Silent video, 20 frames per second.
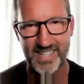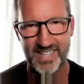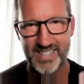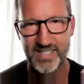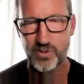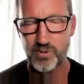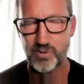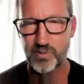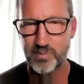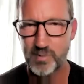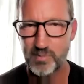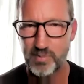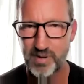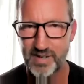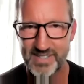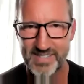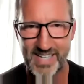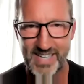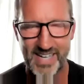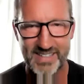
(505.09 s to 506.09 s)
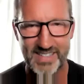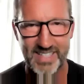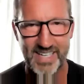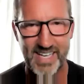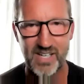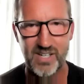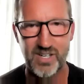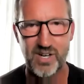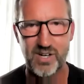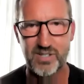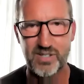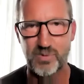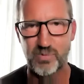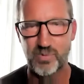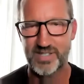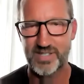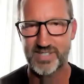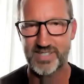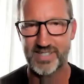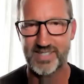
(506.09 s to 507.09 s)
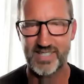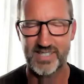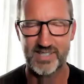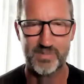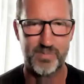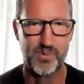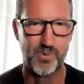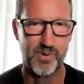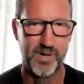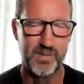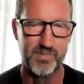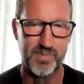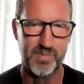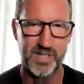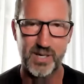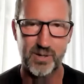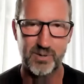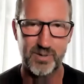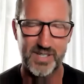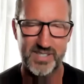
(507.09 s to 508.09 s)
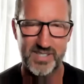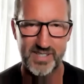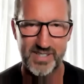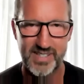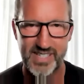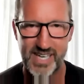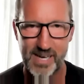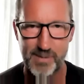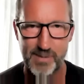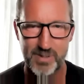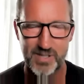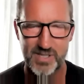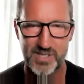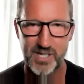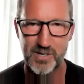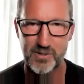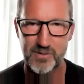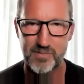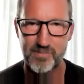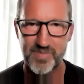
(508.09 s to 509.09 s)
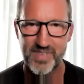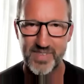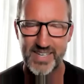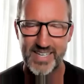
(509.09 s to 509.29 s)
I don't remember exactly how long it was at this point, but go listen to the episode.